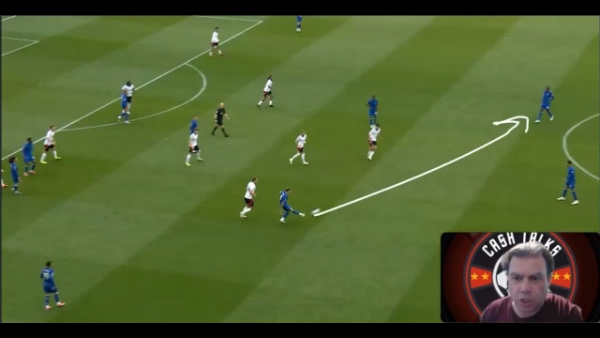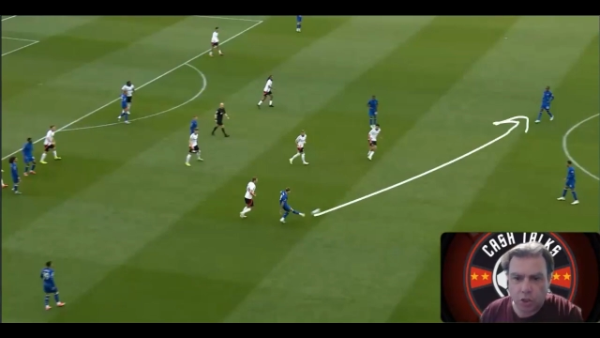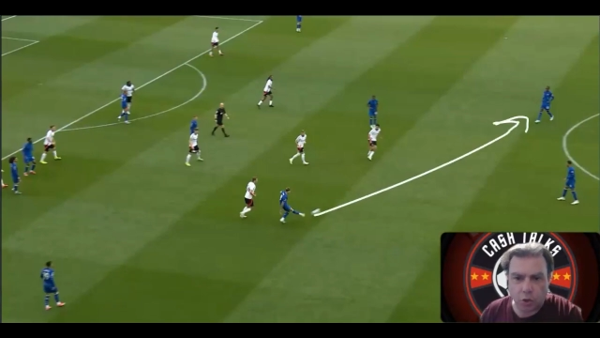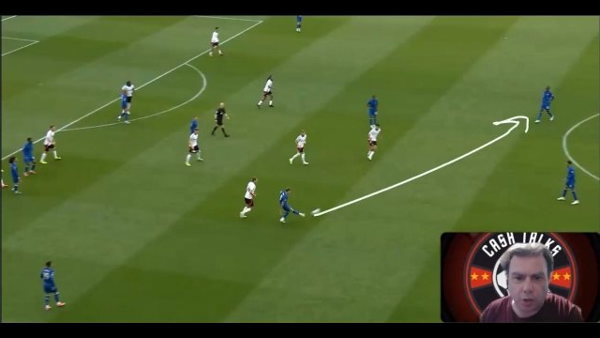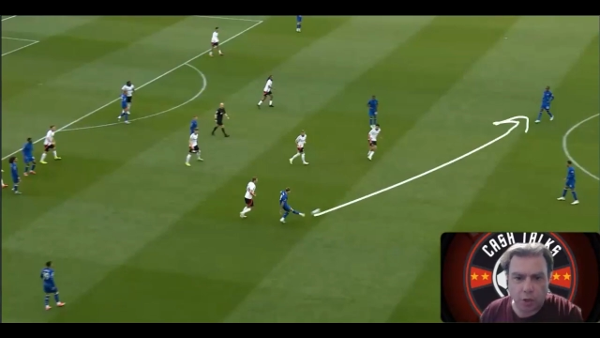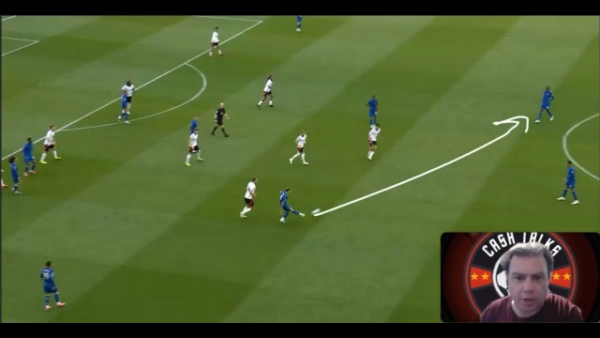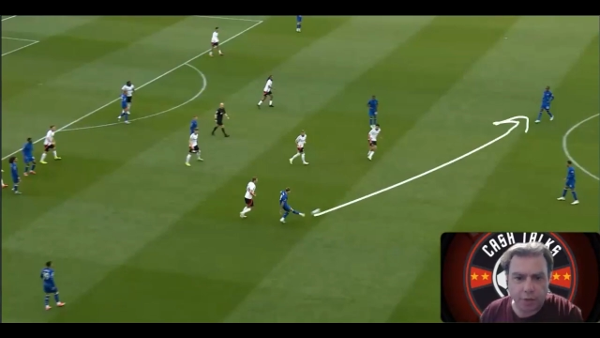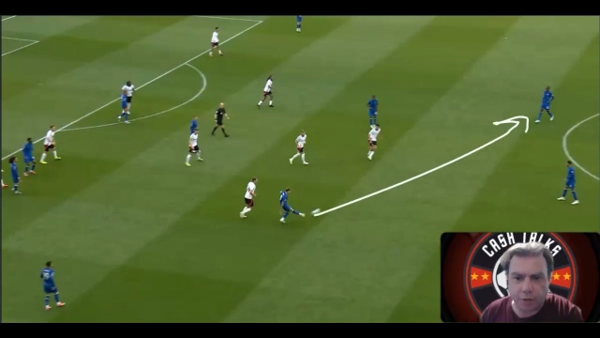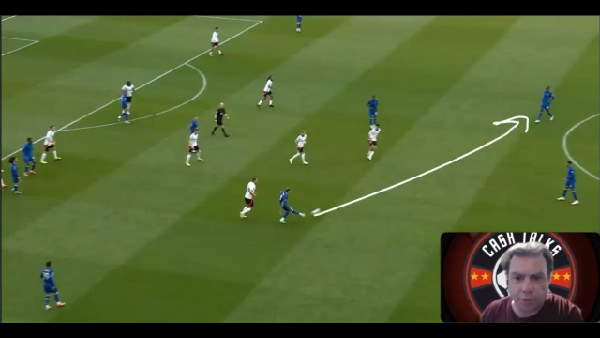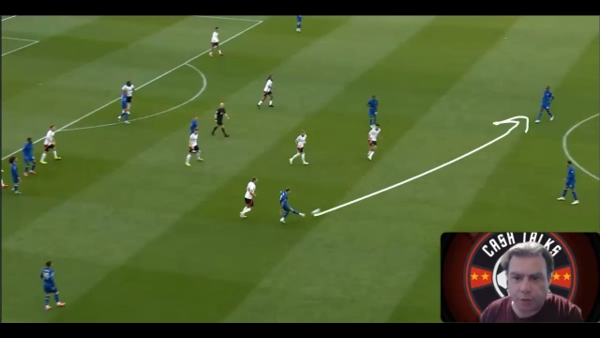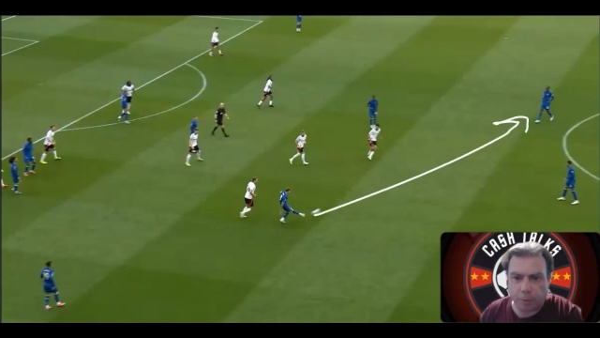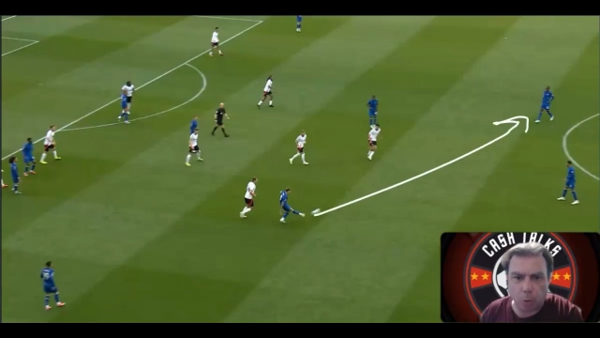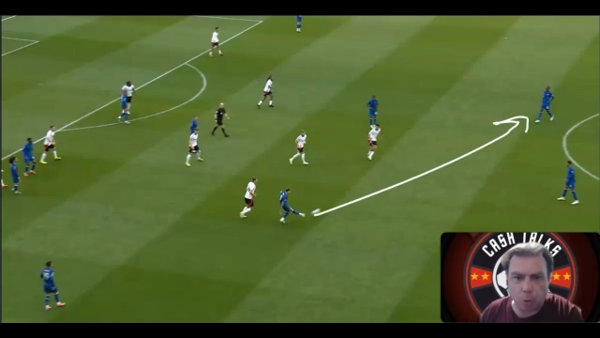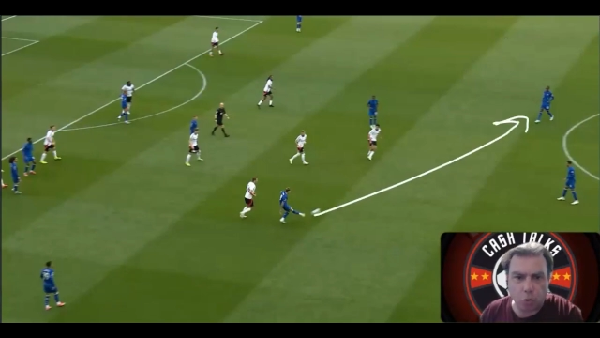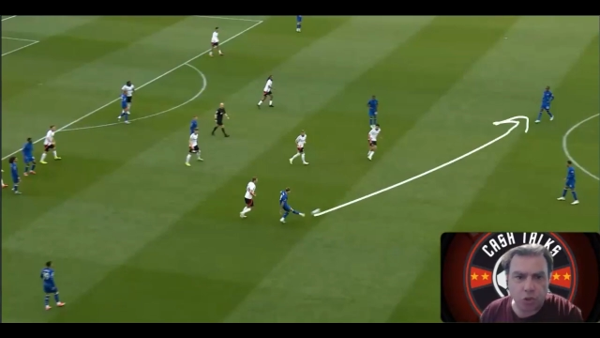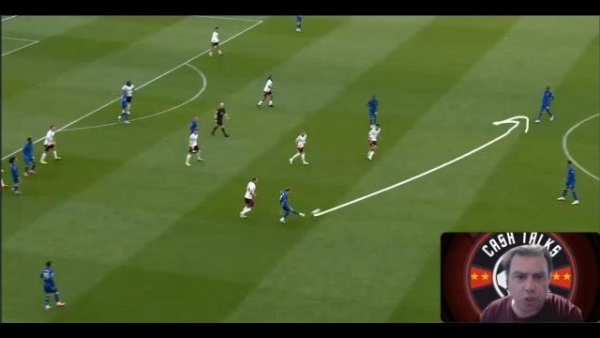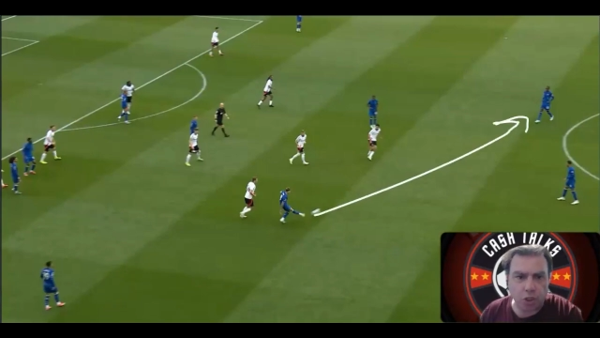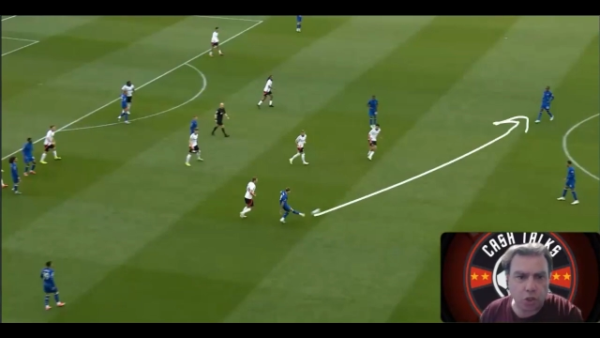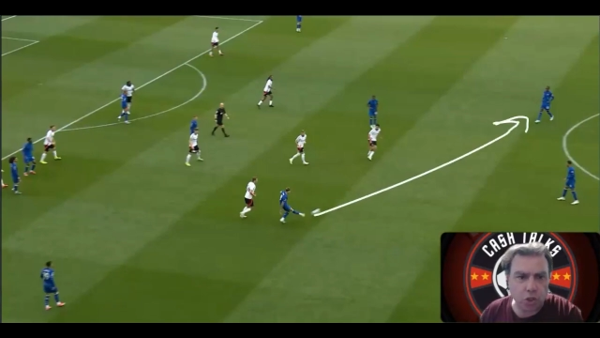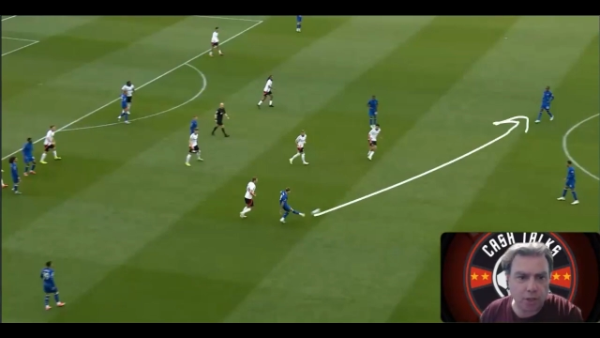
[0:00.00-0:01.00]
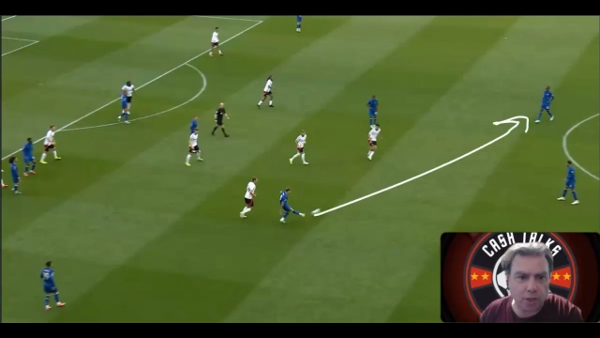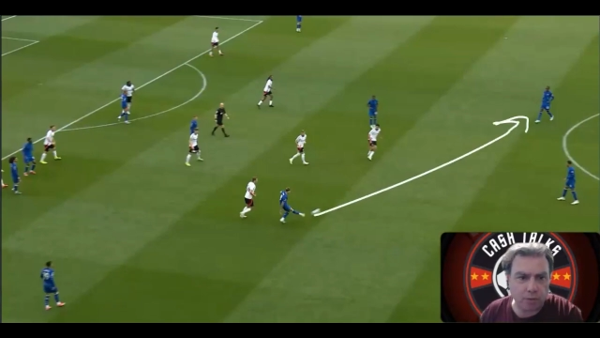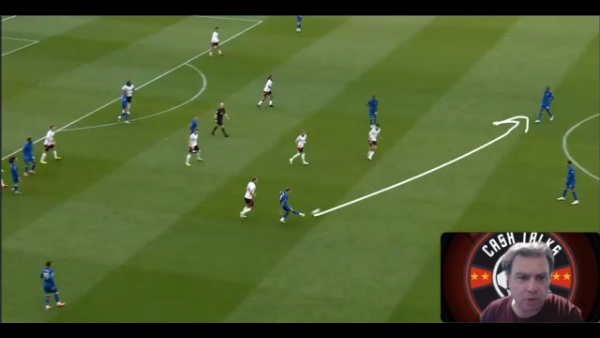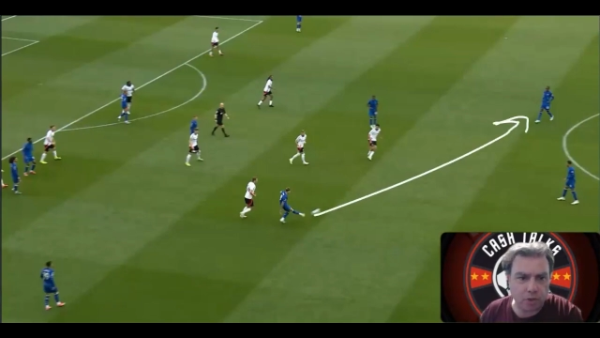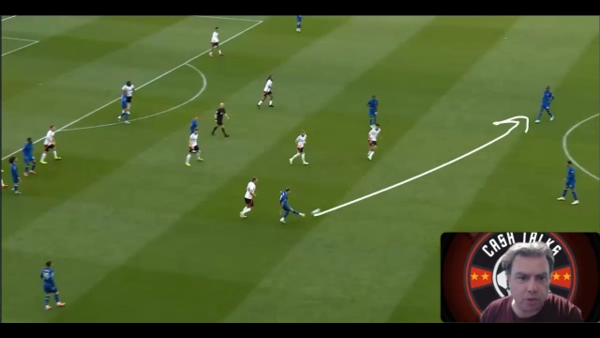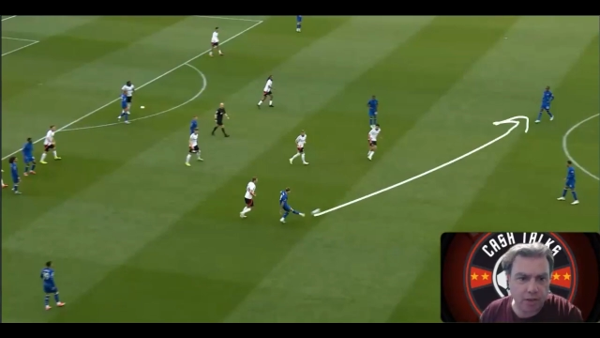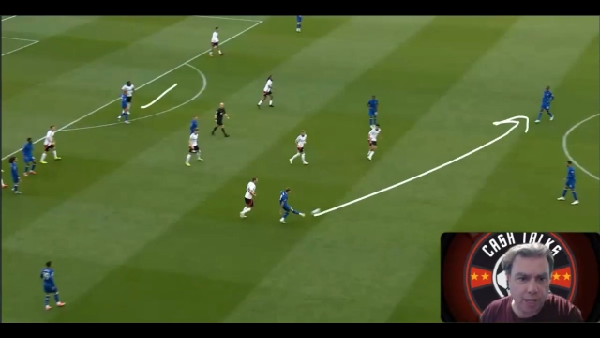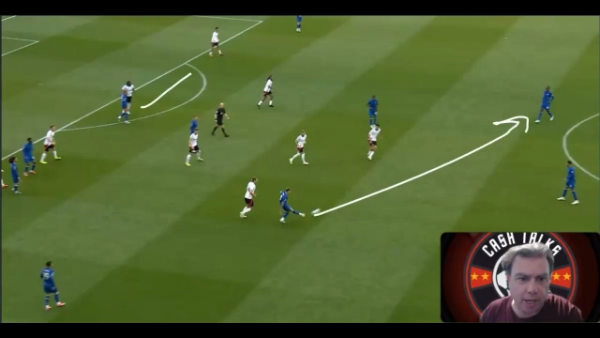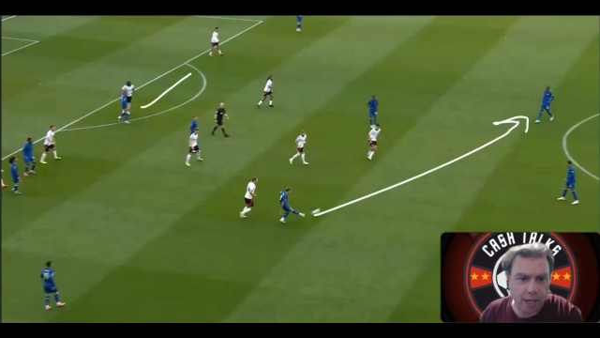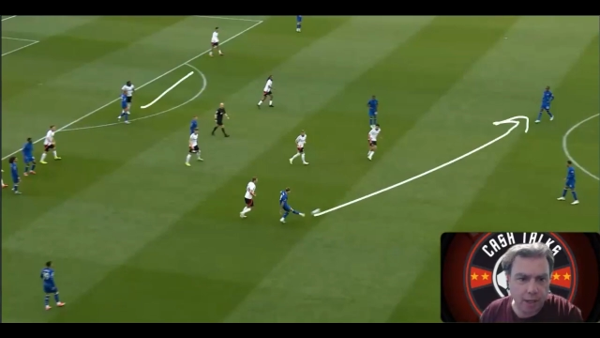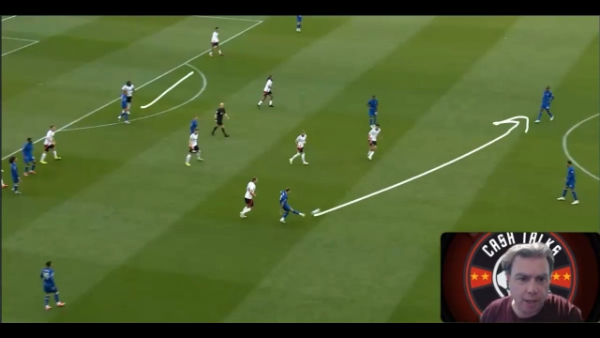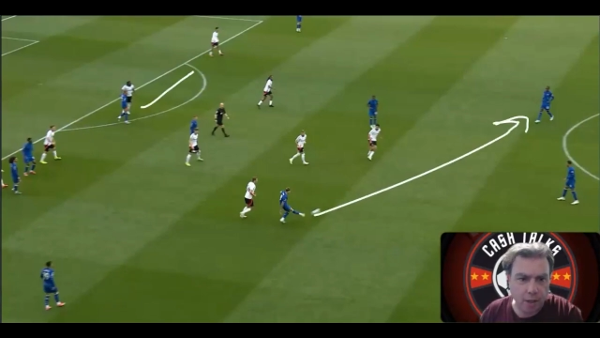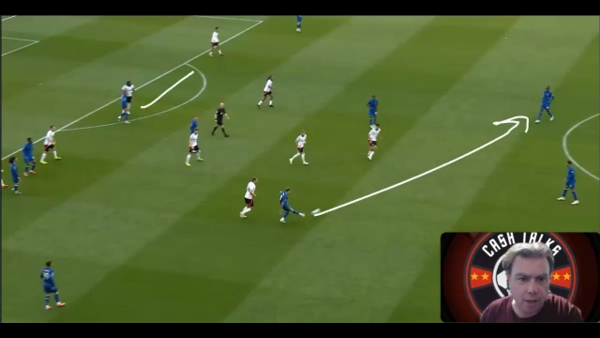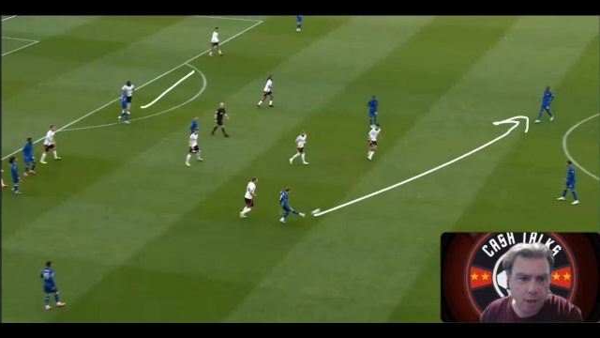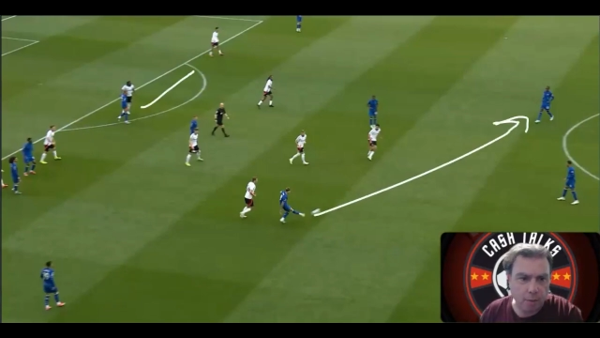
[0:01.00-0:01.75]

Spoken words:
So the ball's going to travel to there.